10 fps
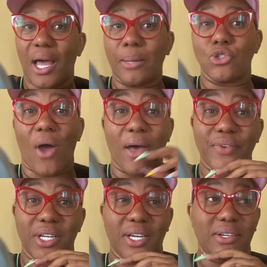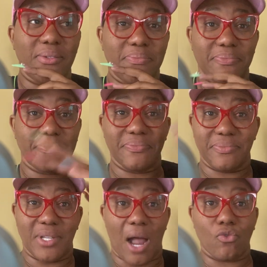I'm driving there,
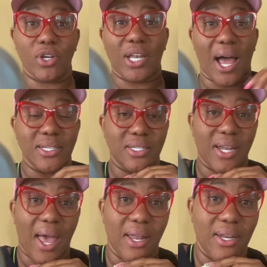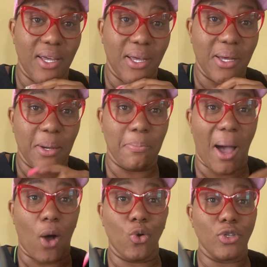not realizing that
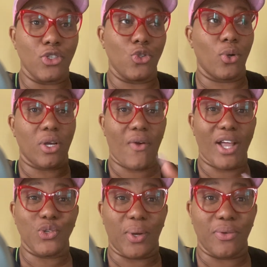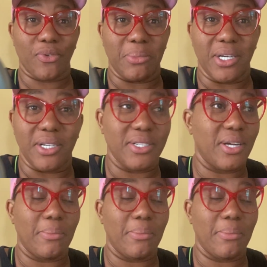my oldest daughter graduated from there.